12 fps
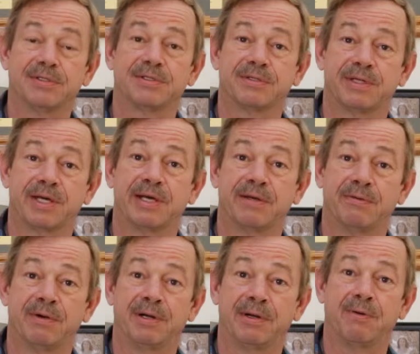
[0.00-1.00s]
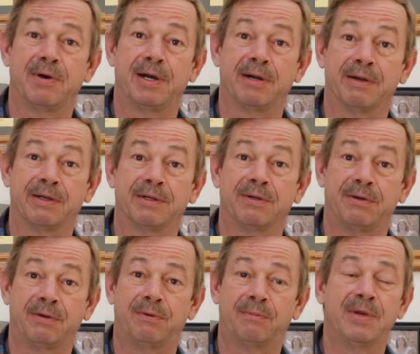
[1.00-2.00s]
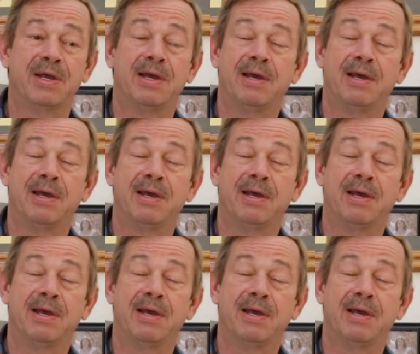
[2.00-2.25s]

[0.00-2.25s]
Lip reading: so they had running water in the home.